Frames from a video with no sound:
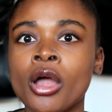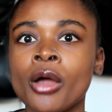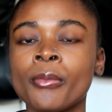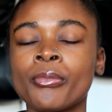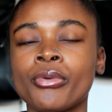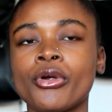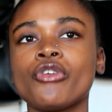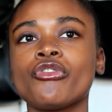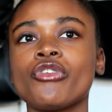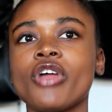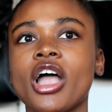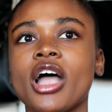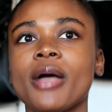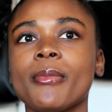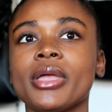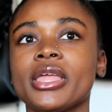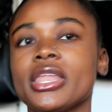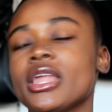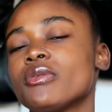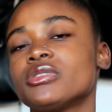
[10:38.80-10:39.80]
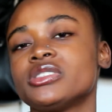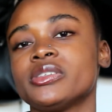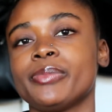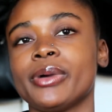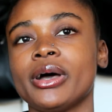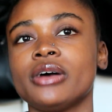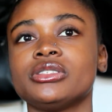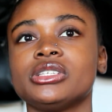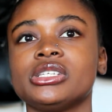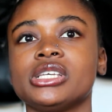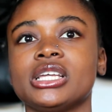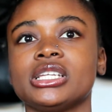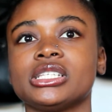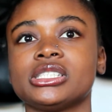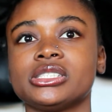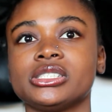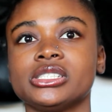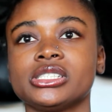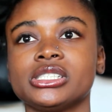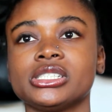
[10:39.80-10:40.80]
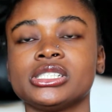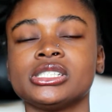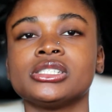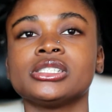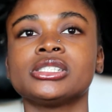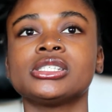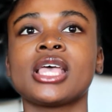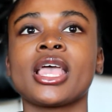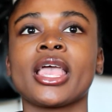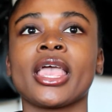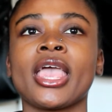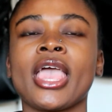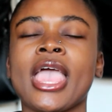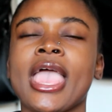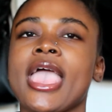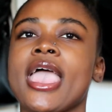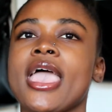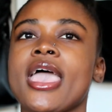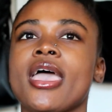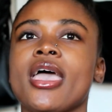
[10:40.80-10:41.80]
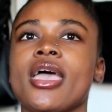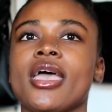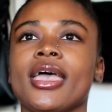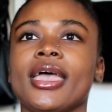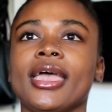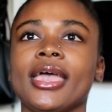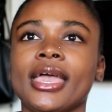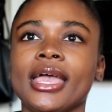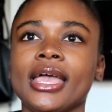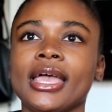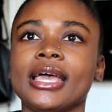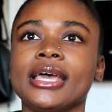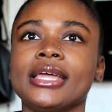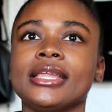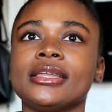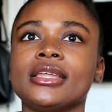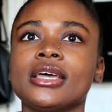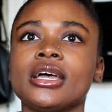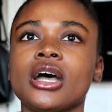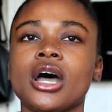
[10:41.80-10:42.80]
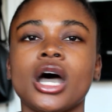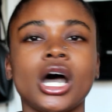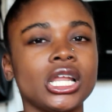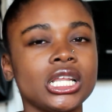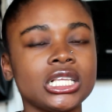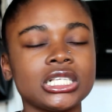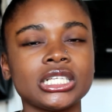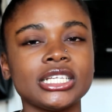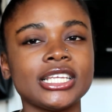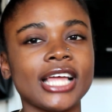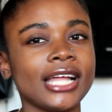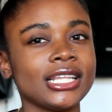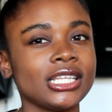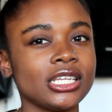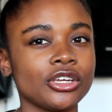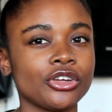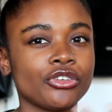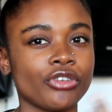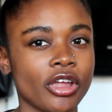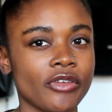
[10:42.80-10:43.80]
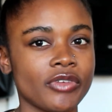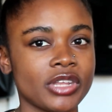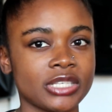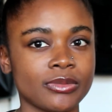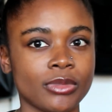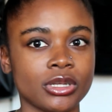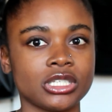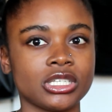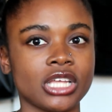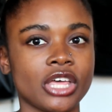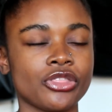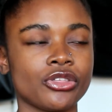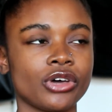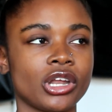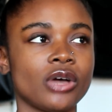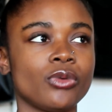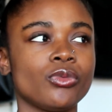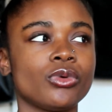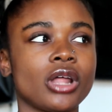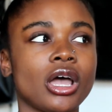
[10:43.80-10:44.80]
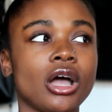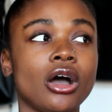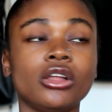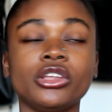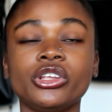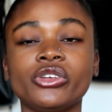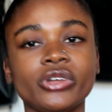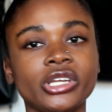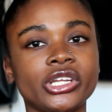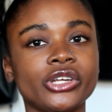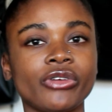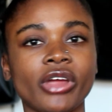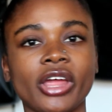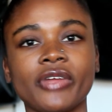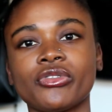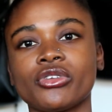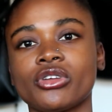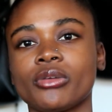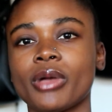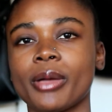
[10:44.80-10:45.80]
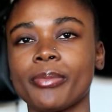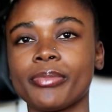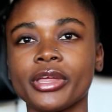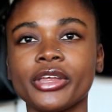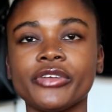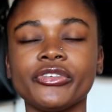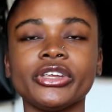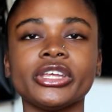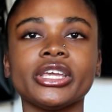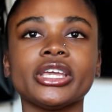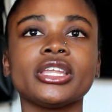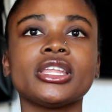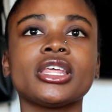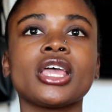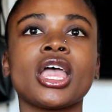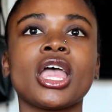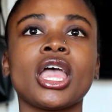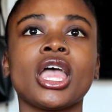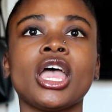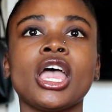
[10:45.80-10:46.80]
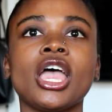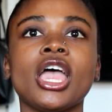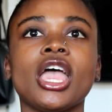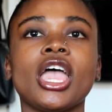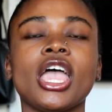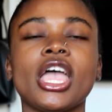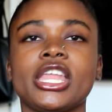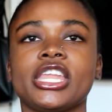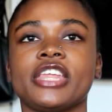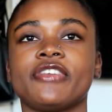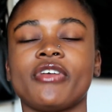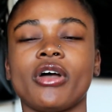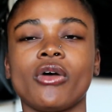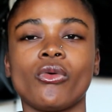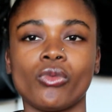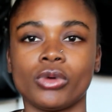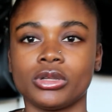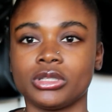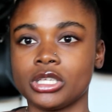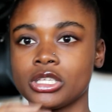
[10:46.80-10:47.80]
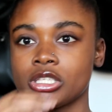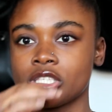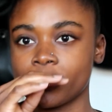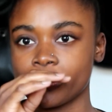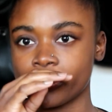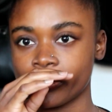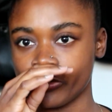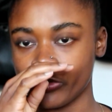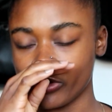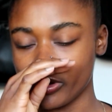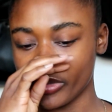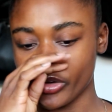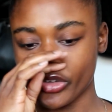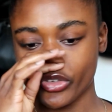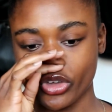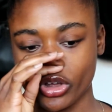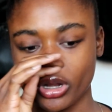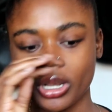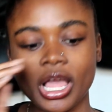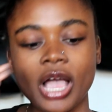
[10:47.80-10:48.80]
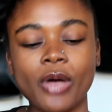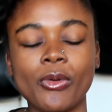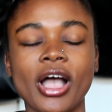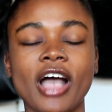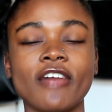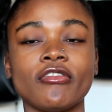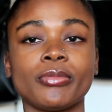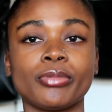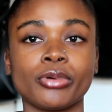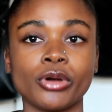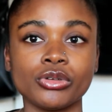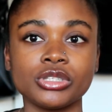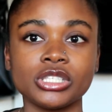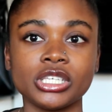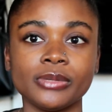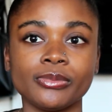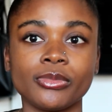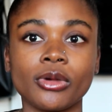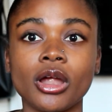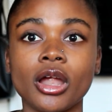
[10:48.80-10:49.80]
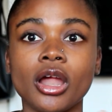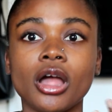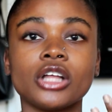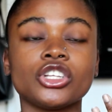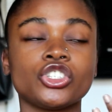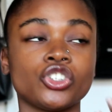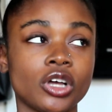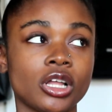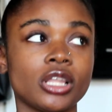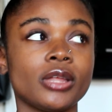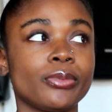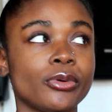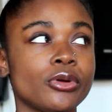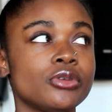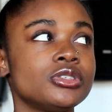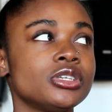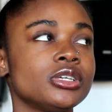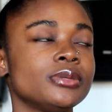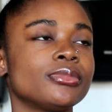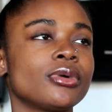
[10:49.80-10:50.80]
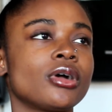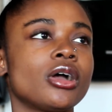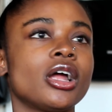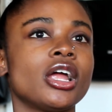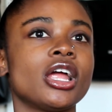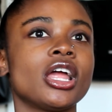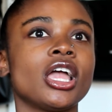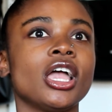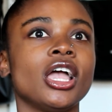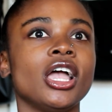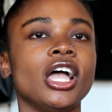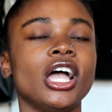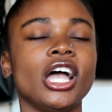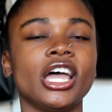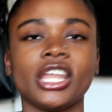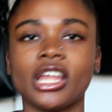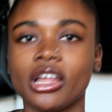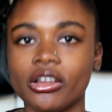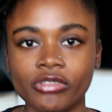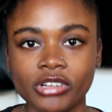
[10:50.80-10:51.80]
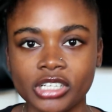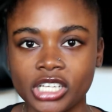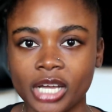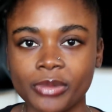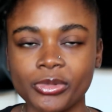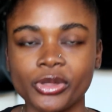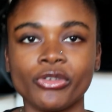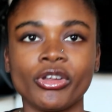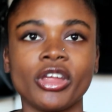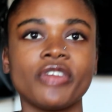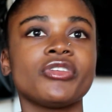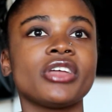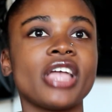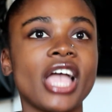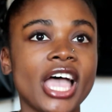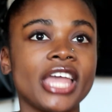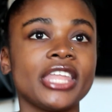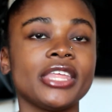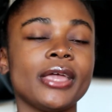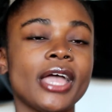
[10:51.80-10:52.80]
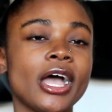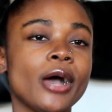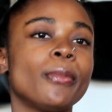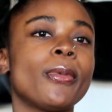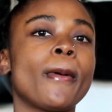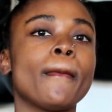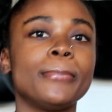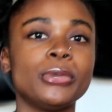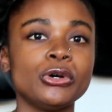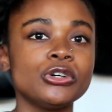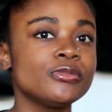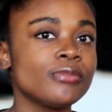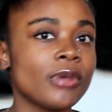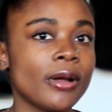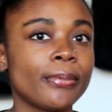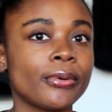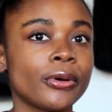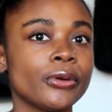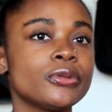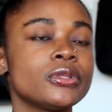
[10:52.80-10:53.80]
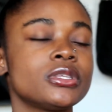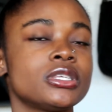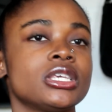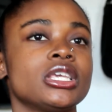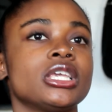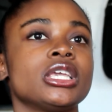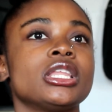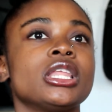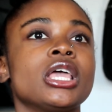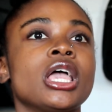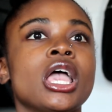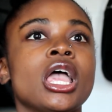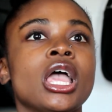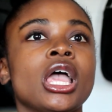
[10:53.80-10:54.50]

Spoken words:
program, and that was the Bounty and the Snickers. And honestly, I didn't crave it as much as I thought I would. I only really craved it on my period. And if I wanted some form of chocolate, I would have a protein bar, a chocolate protein bar, and that really helped the craving. And it helped boost my protein